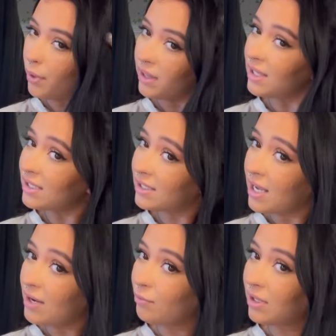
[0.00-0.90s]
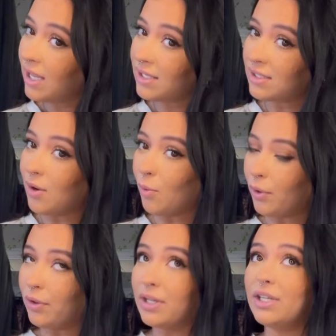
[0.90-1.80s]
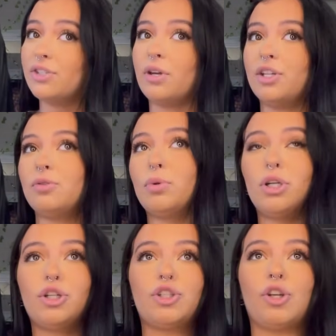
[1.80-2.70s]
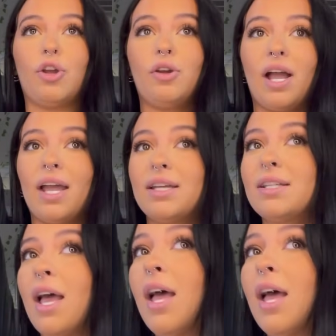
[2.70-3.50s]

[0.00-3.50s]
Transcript: But this side really has no oil in it. So I just wanted to show you guys